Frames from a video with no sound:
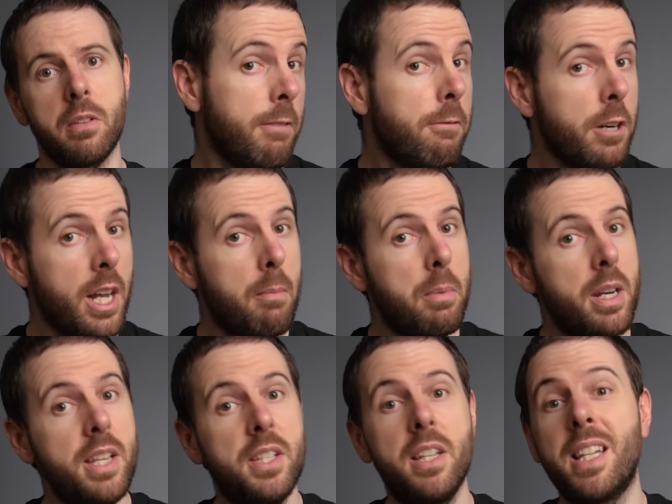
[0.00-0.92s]
Different
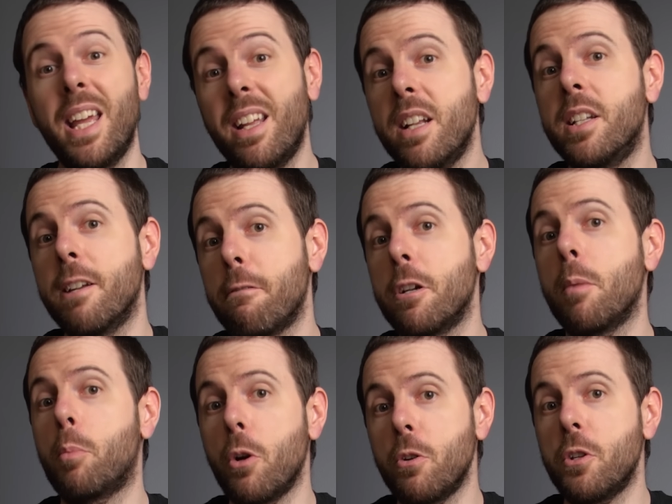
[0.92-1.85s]
companies are taking different
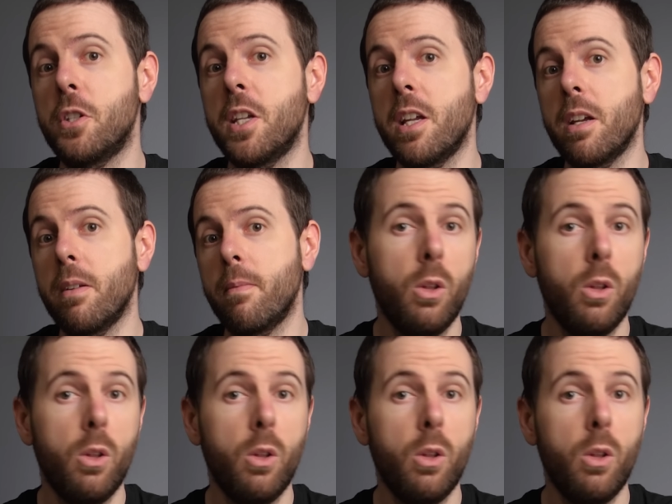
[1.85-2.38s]
approaches here.